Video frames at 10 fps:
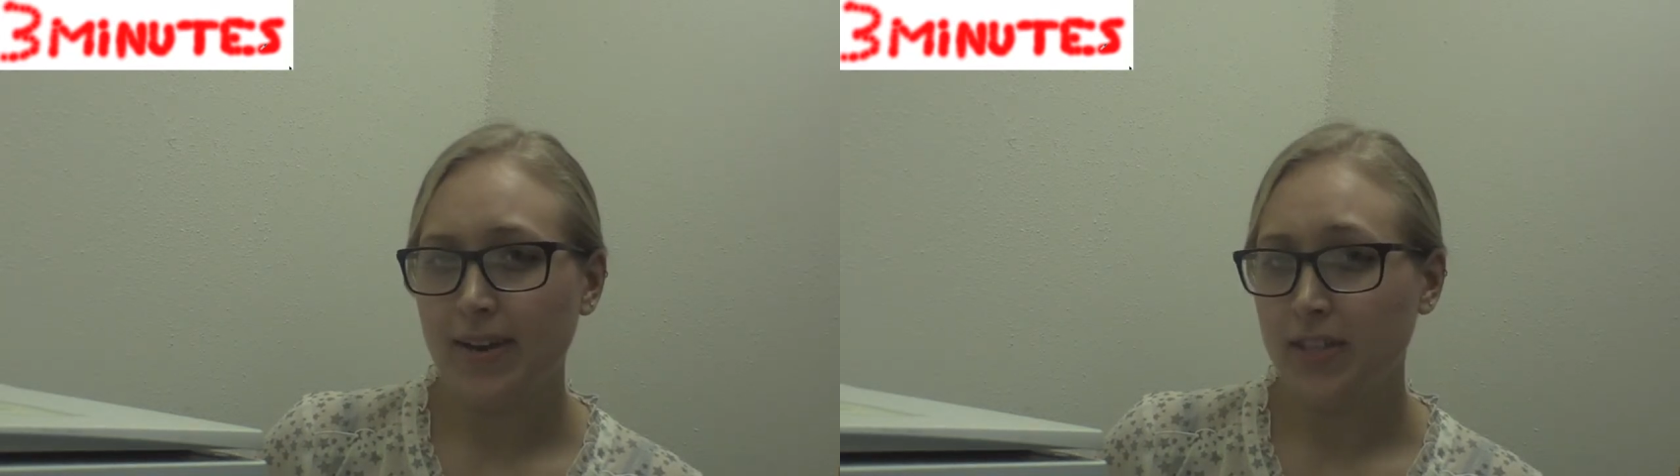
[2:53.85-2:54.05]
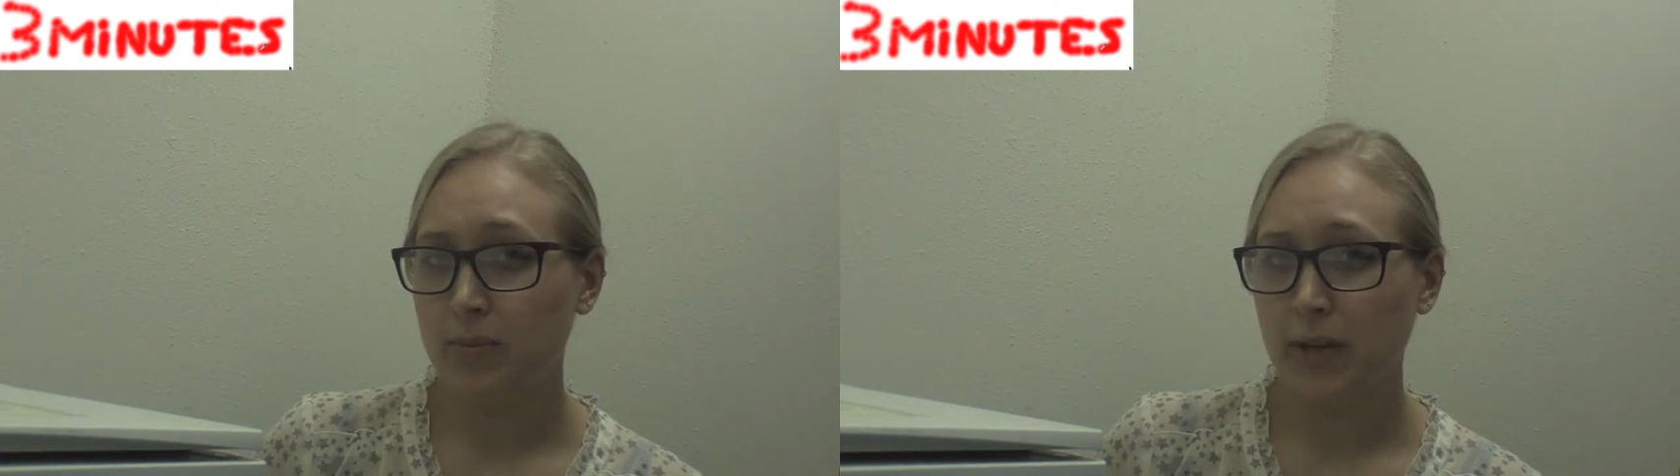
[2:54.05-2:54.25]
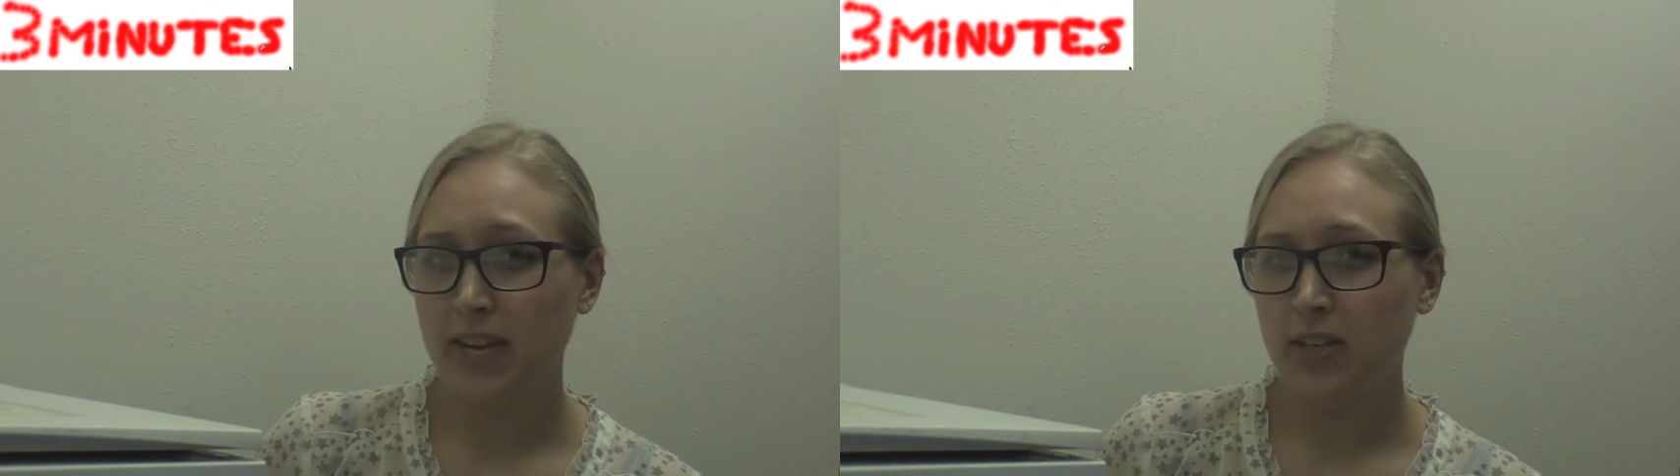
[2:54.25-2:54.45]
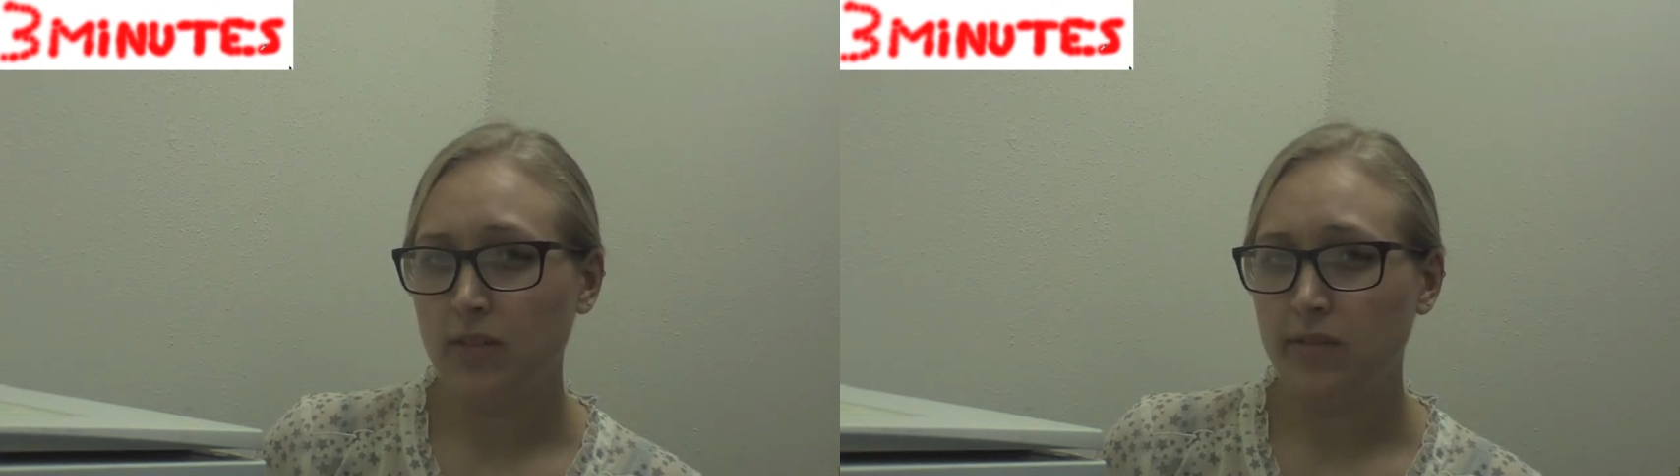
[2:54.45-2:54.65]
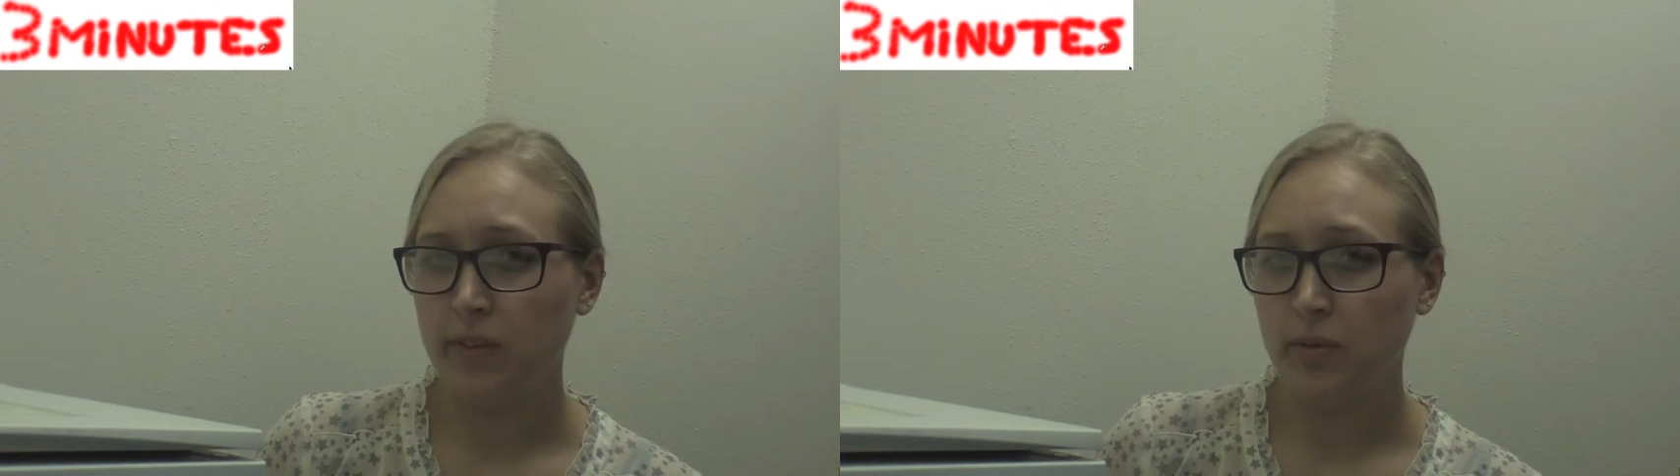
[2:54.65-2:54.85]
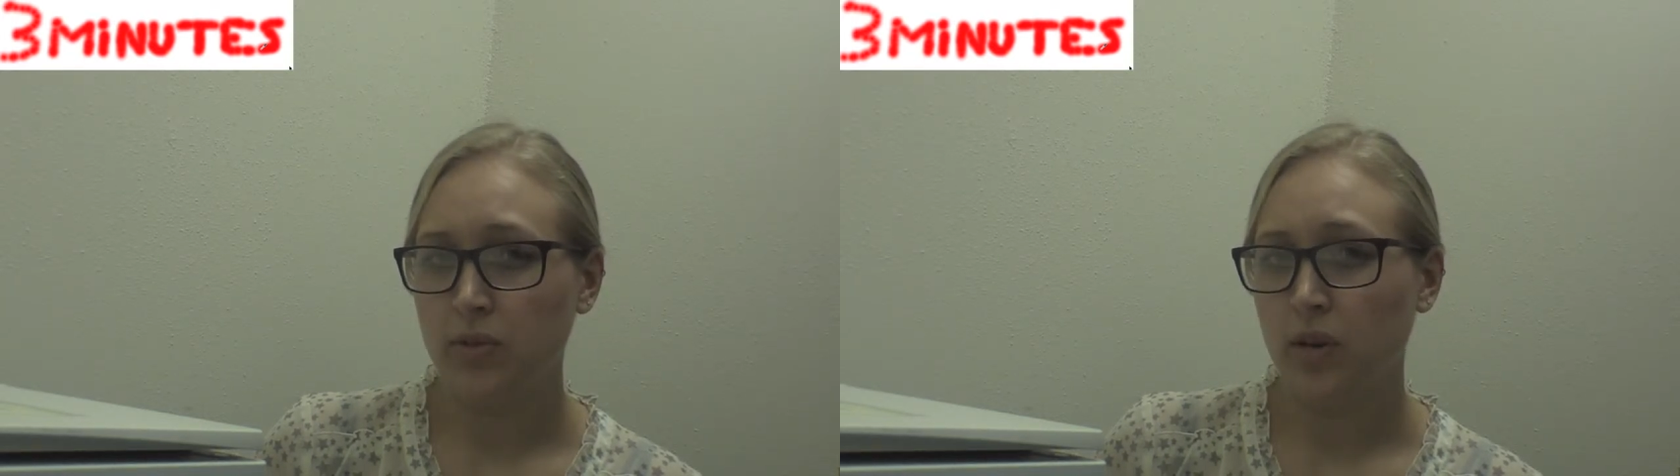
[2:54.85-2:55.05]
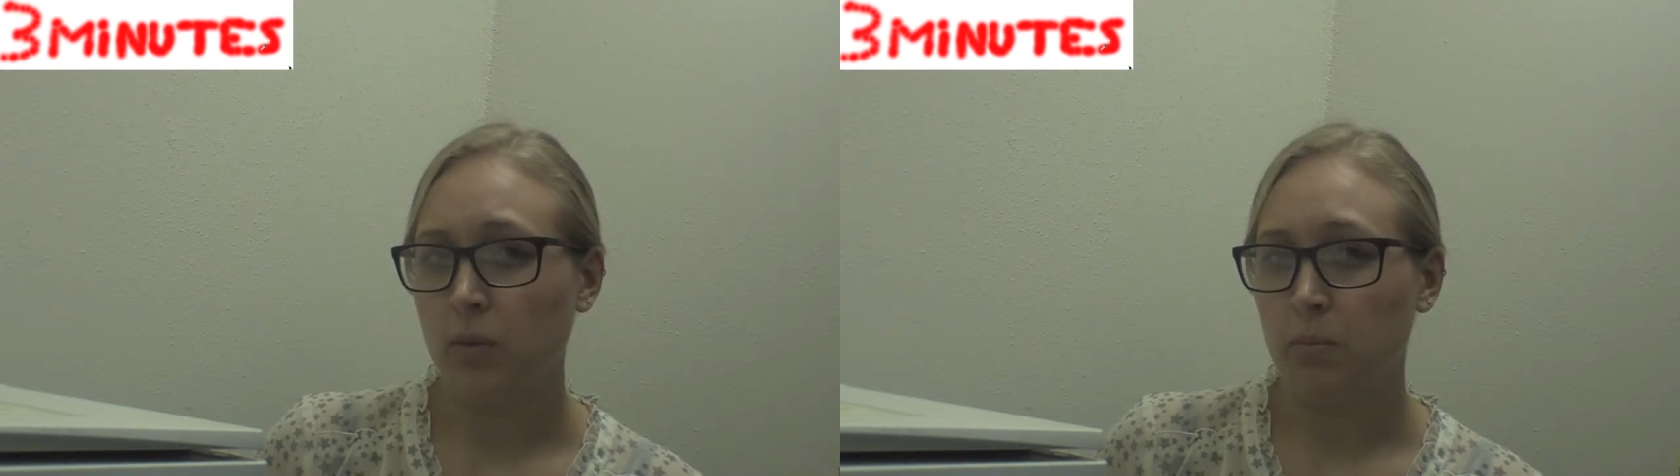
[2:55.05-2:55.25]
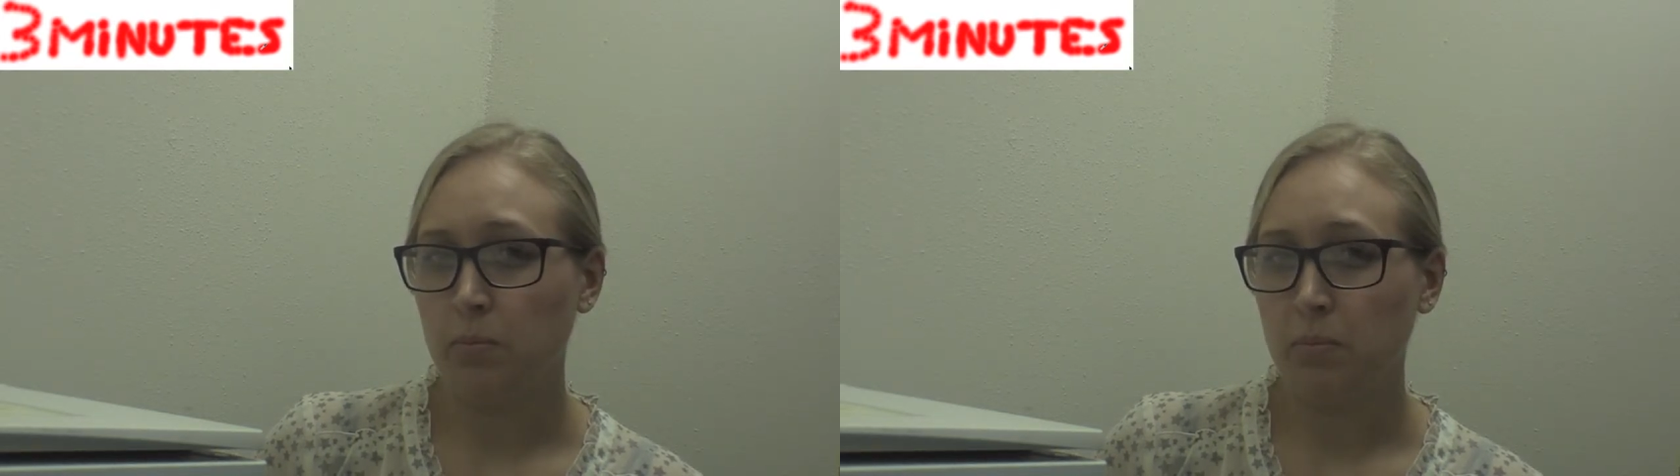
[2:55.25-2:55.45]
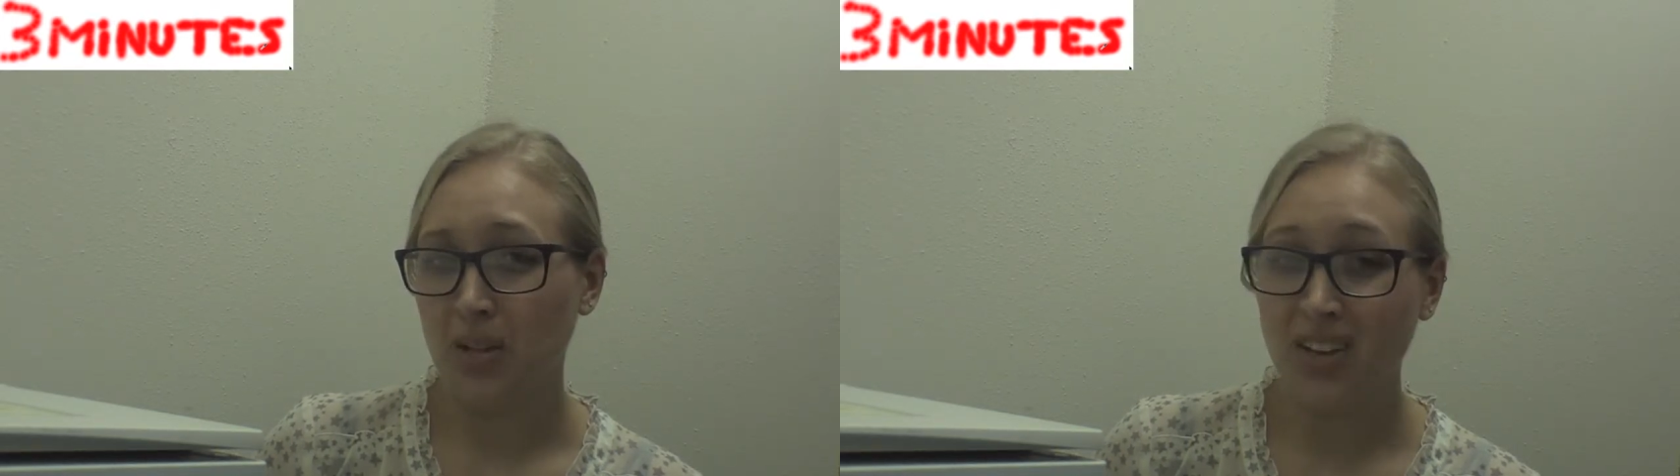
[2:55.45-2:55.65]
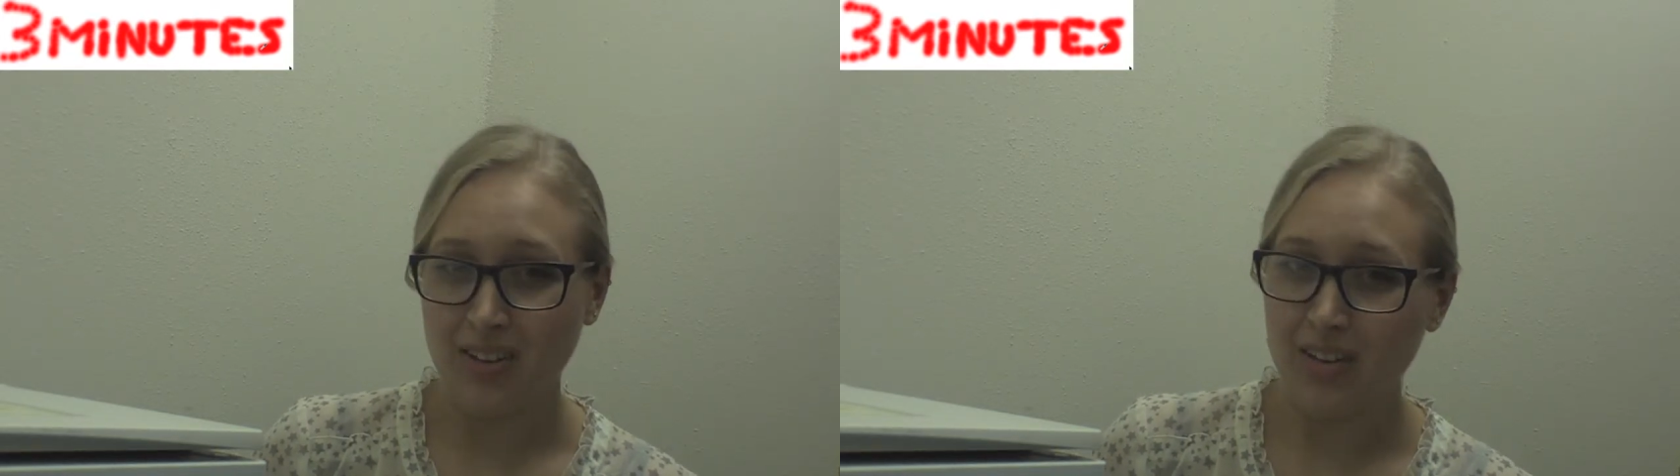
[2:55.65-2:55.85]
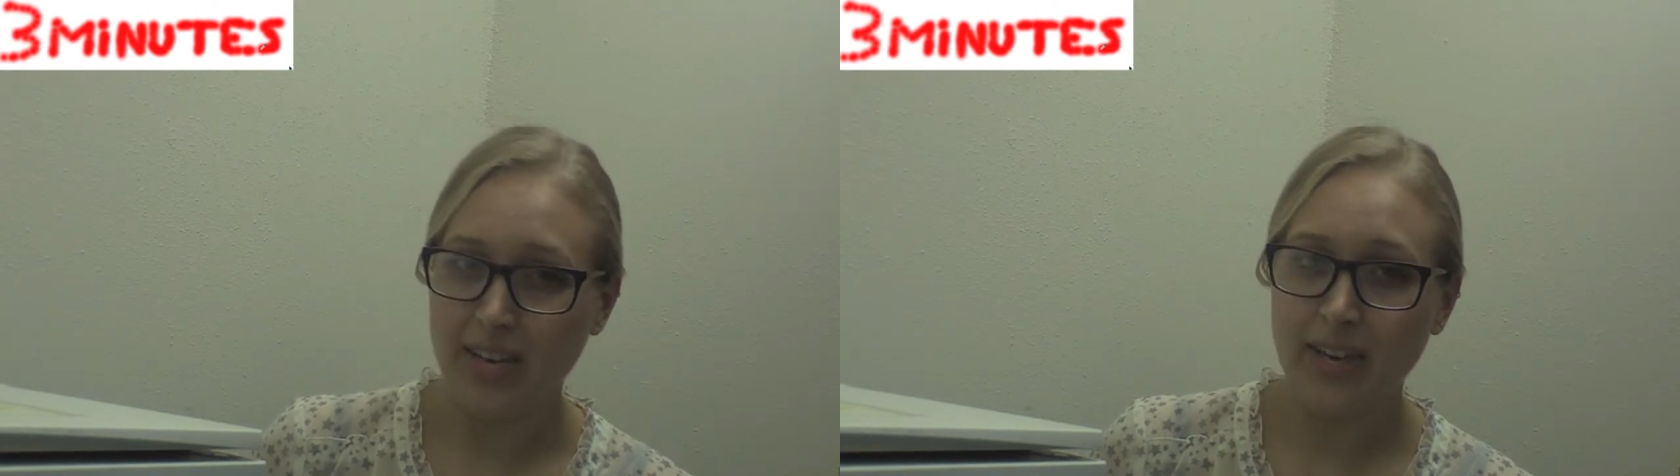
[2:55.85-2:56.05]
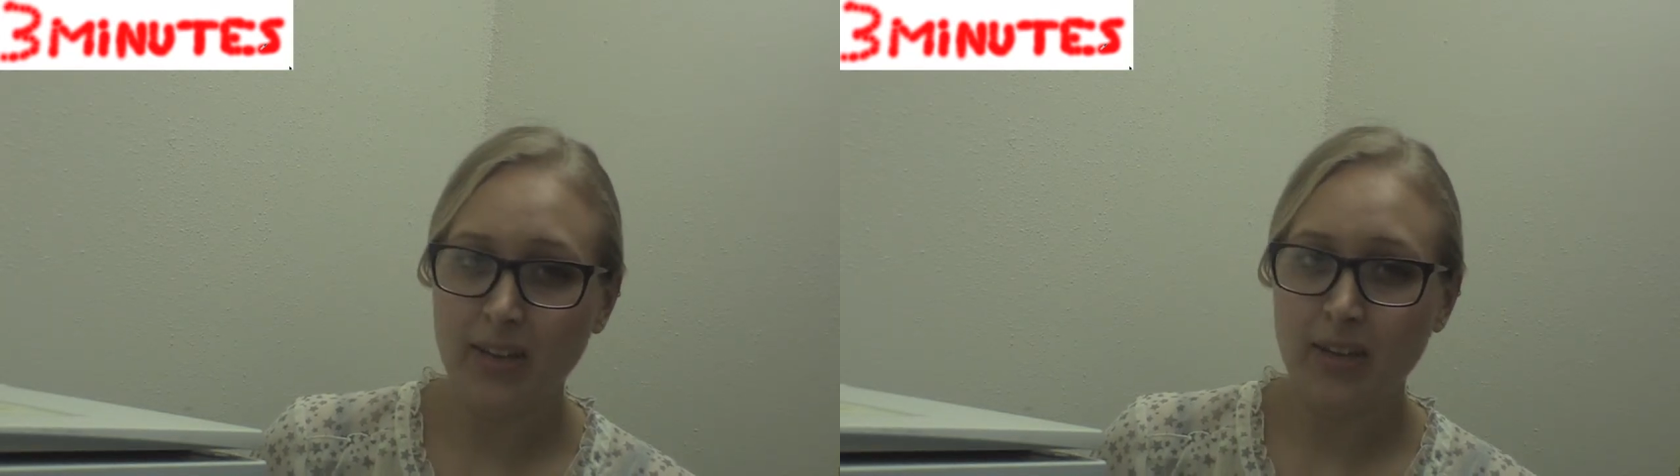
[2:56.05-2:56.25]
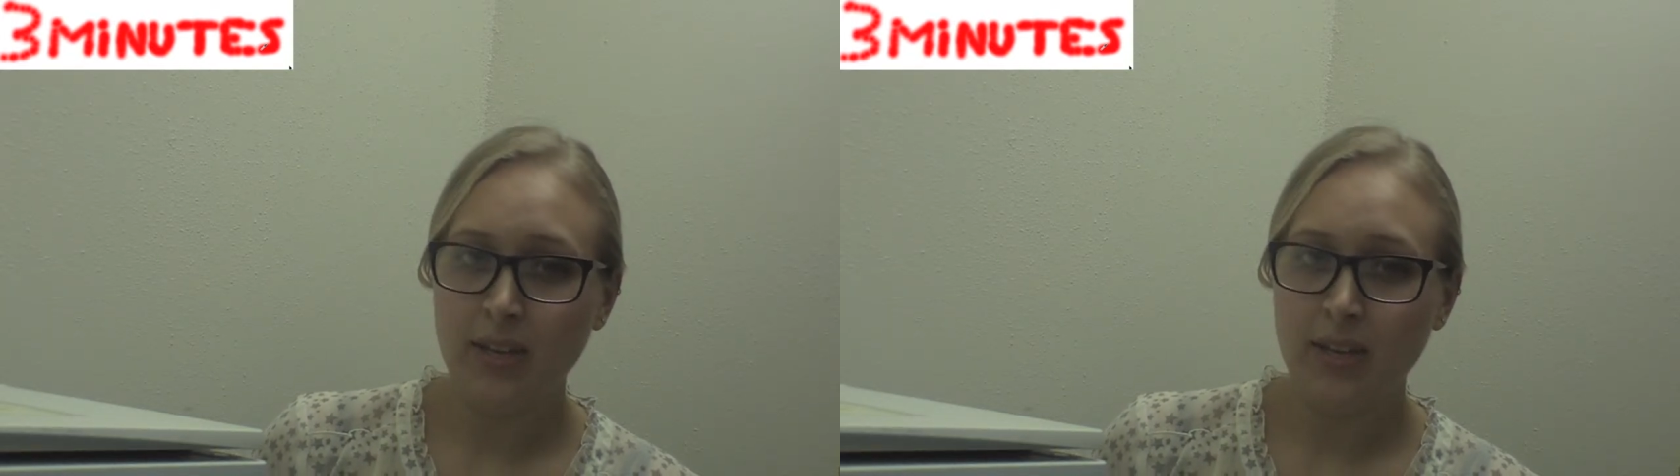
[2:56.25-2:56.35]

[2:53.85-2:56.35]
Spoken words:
explained his views so bluntly,